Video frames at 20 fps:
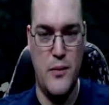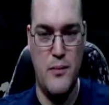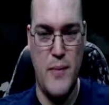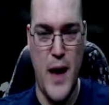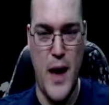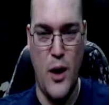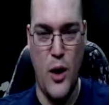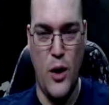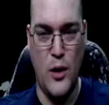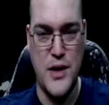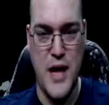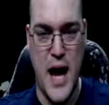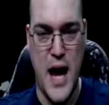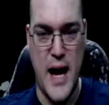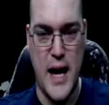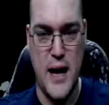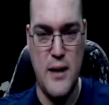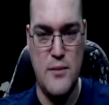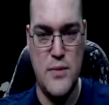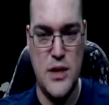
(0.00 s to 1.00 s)
at all
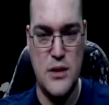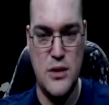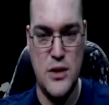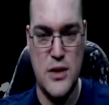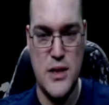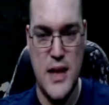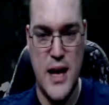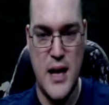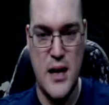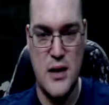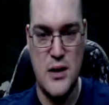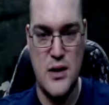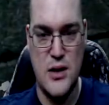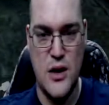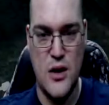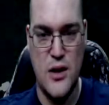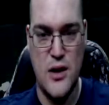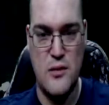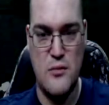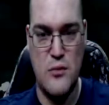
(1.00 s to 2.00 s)
times it looks kind of
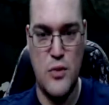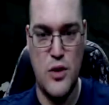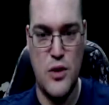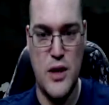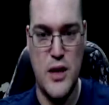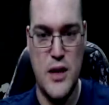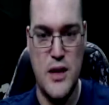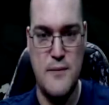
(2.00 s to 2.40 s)
dark and murky.